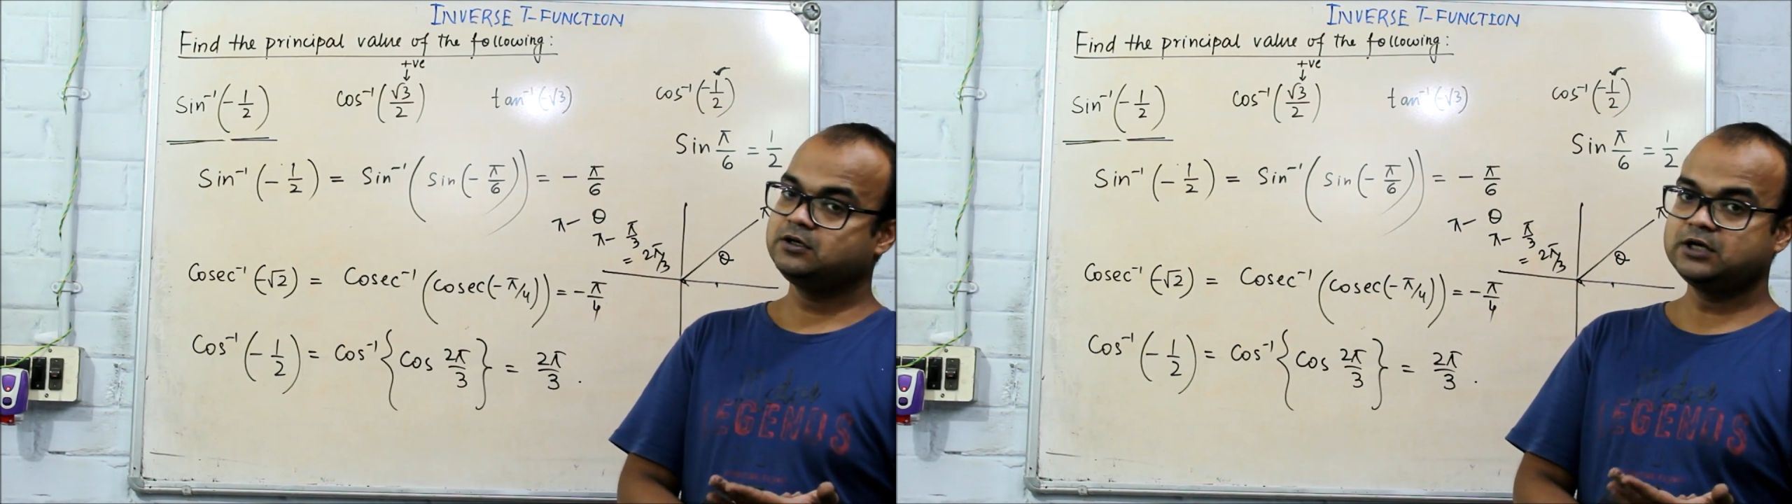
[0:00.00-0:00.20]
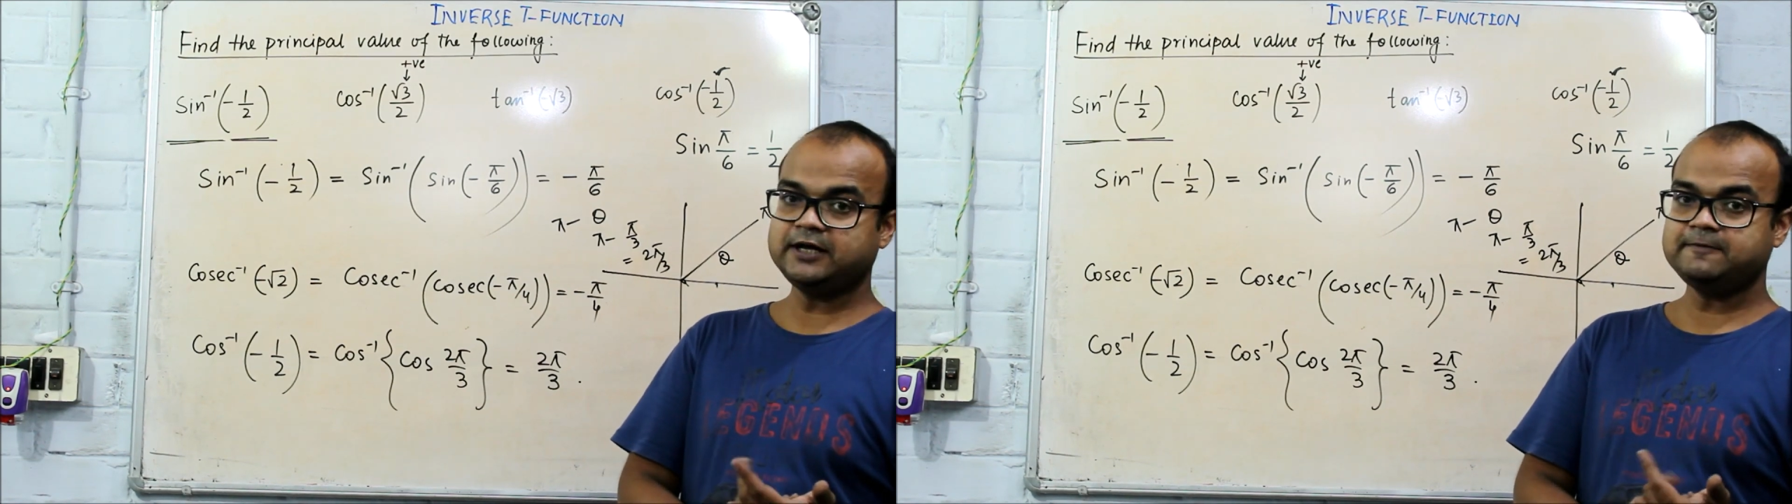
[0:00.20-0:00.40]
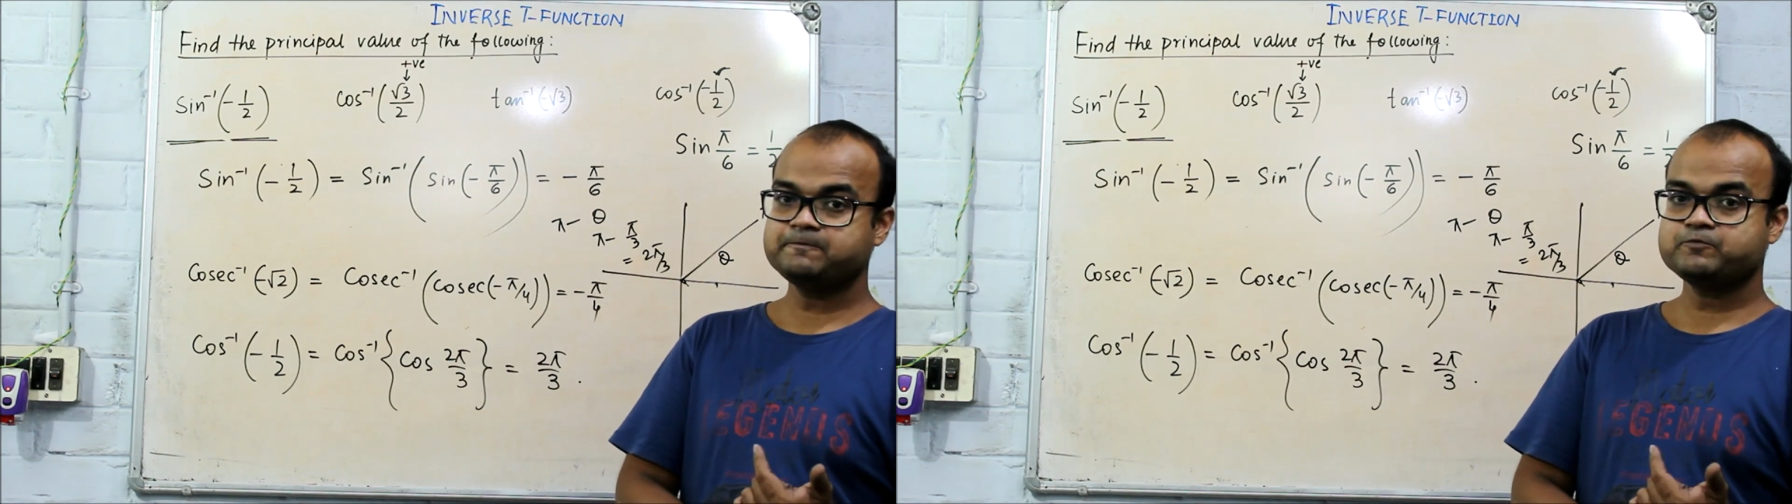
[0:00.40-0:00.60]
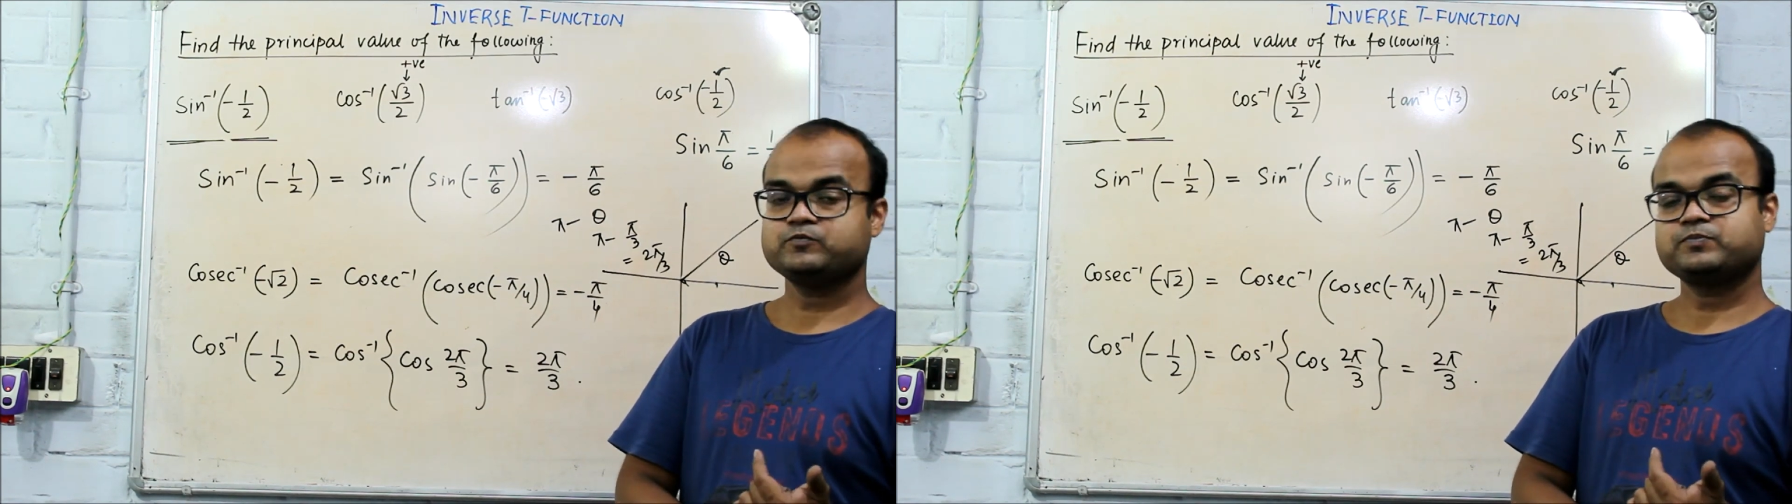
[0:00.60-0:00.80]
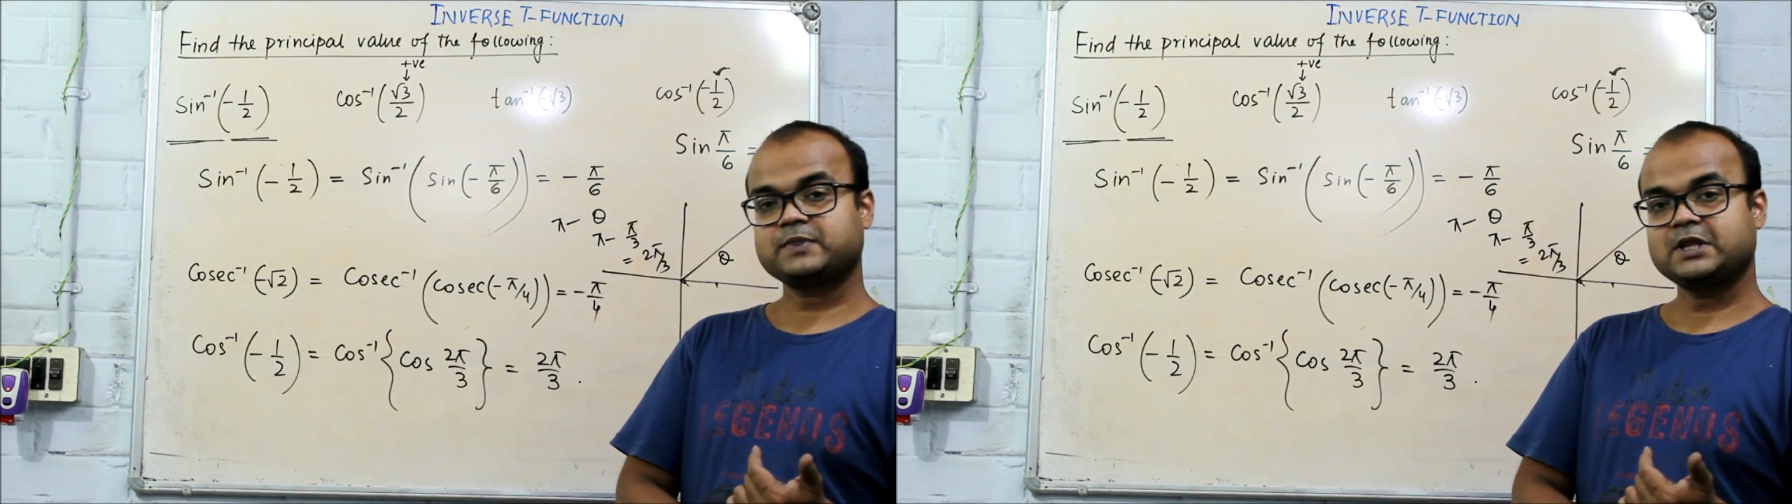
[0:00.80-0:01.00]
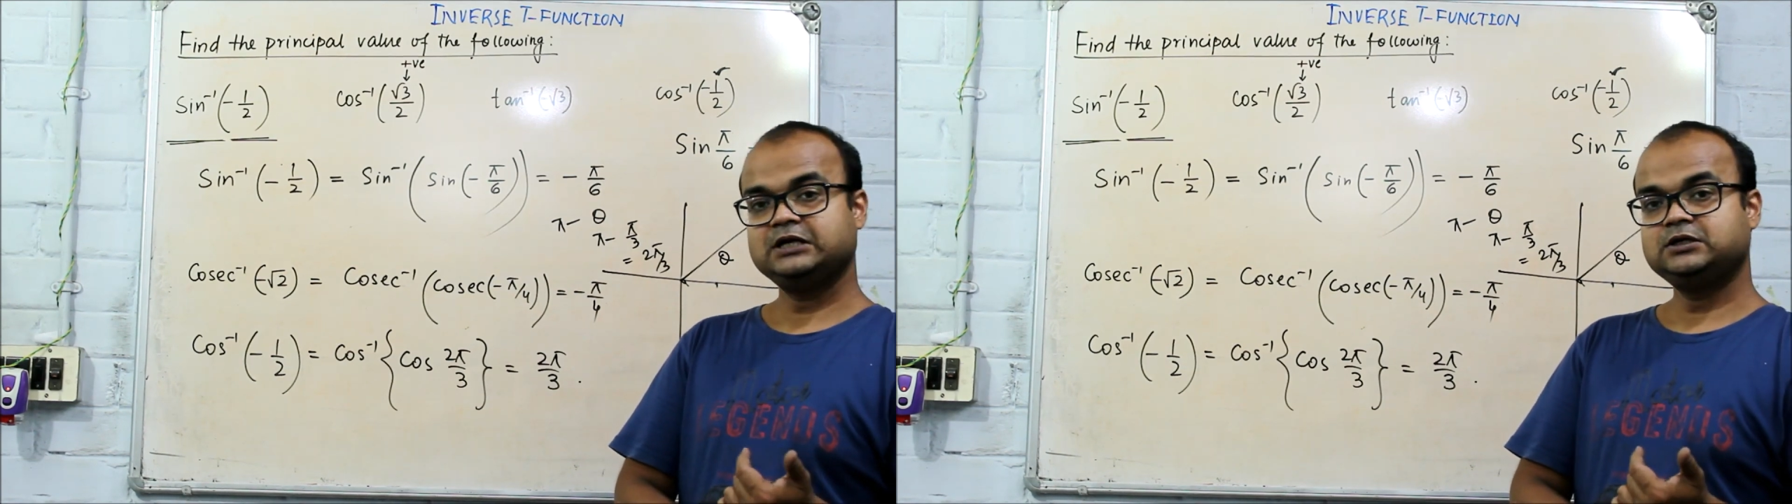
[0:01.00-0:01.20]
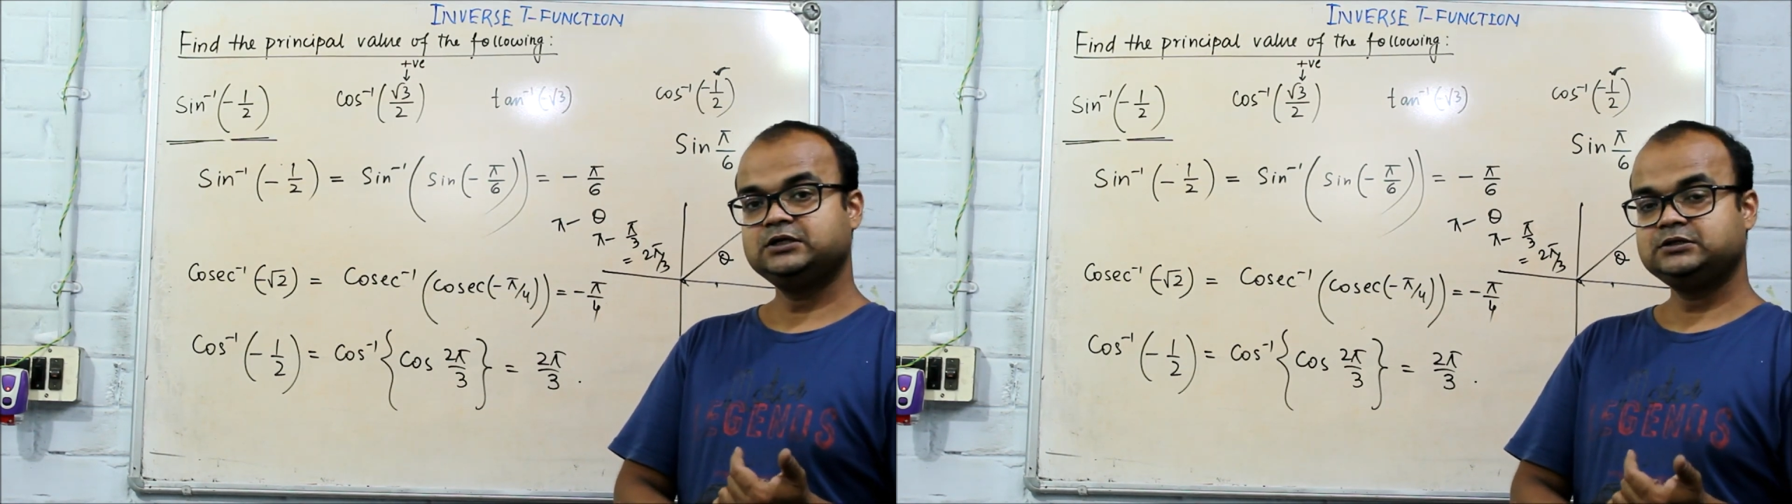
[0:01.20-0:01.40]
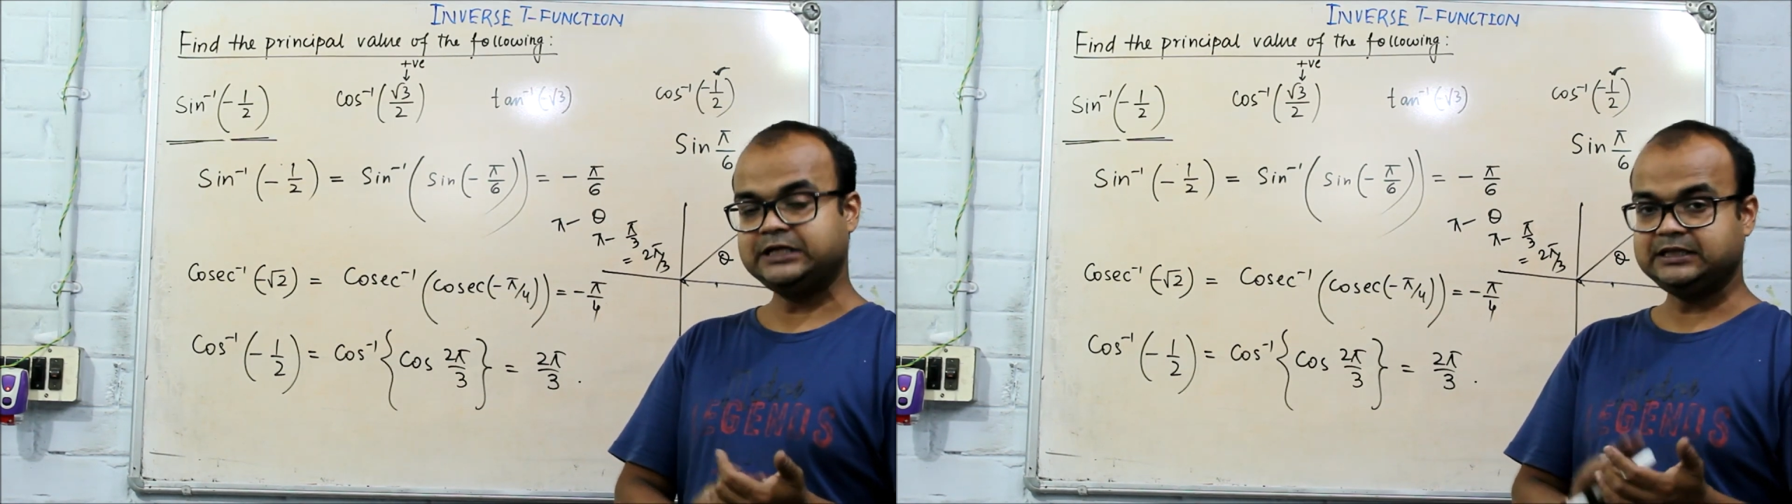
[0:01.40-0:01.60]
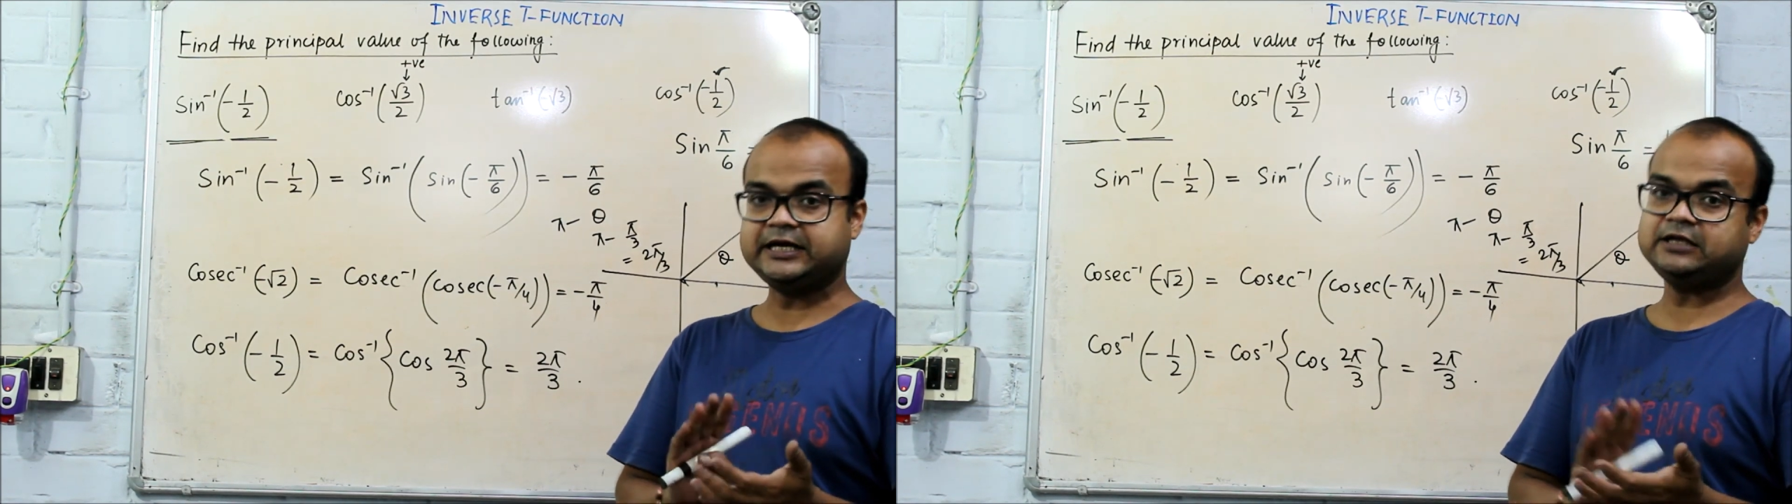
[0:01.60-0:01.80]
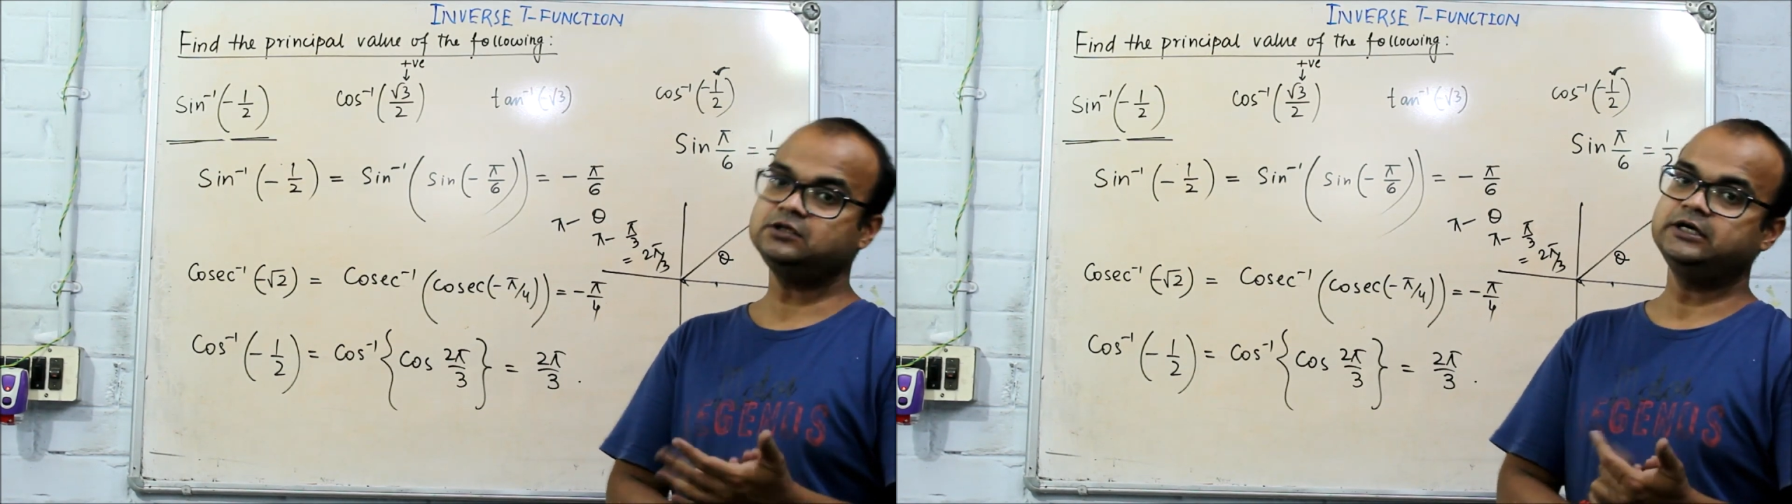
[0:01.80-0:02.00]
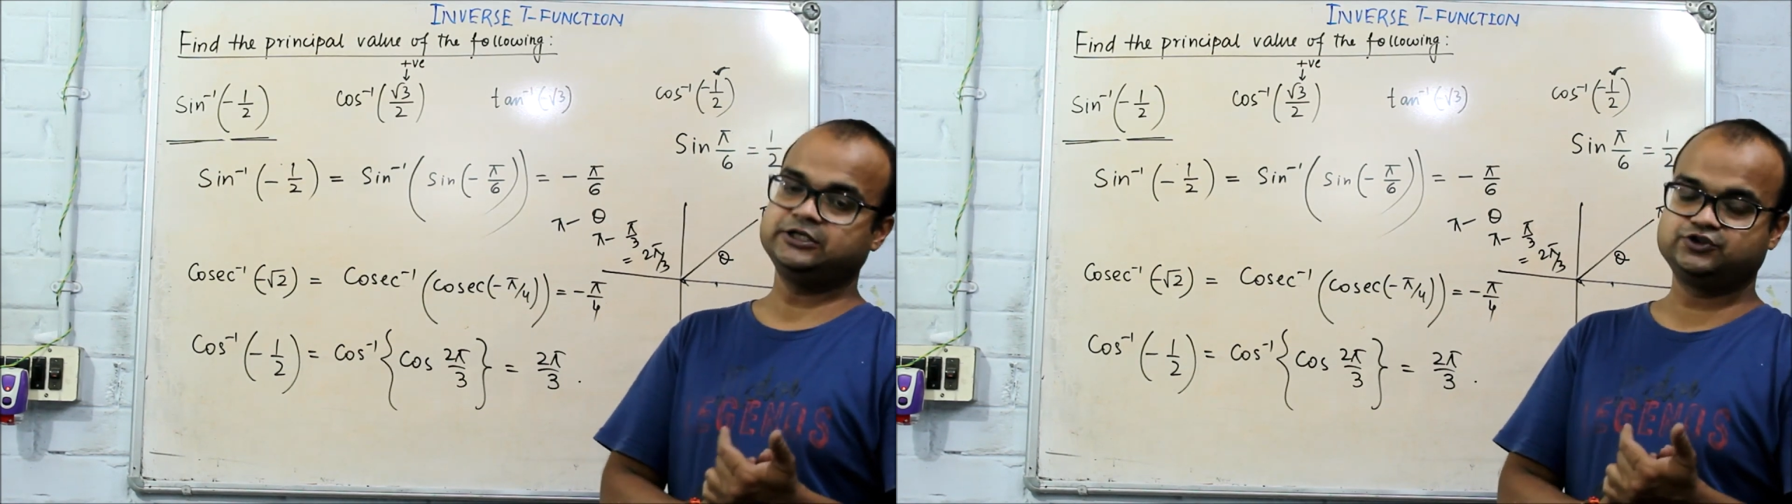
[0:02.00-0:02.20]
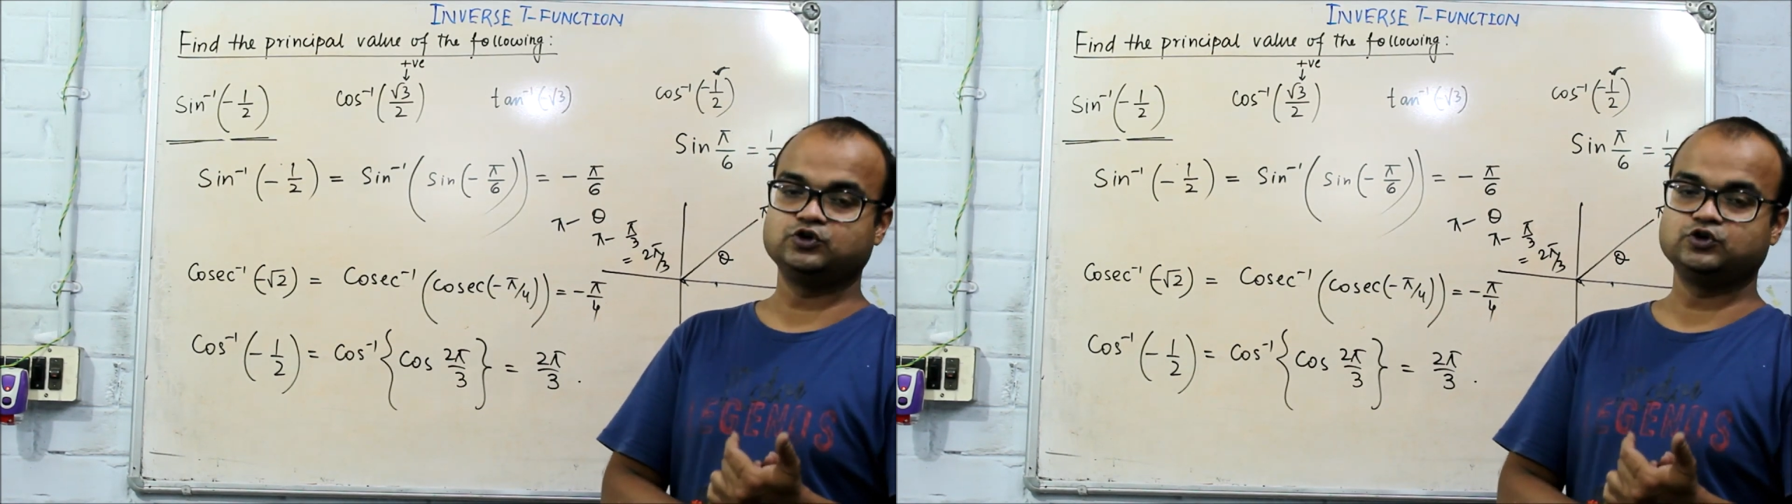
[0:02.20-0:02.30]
Clear? Till then, it's